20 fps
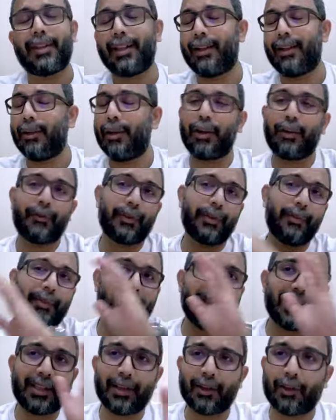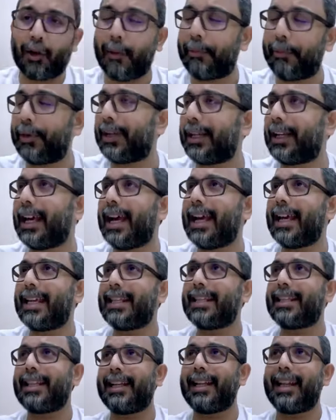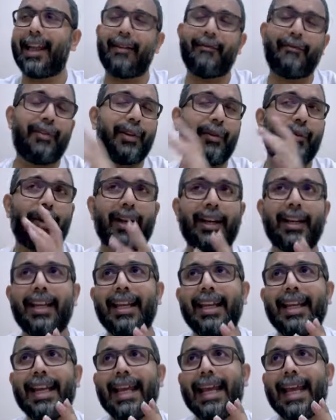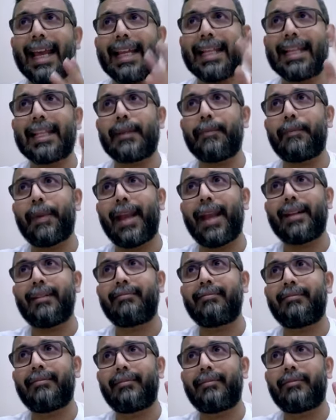a lot of amazing corporate guys and everyone, and spent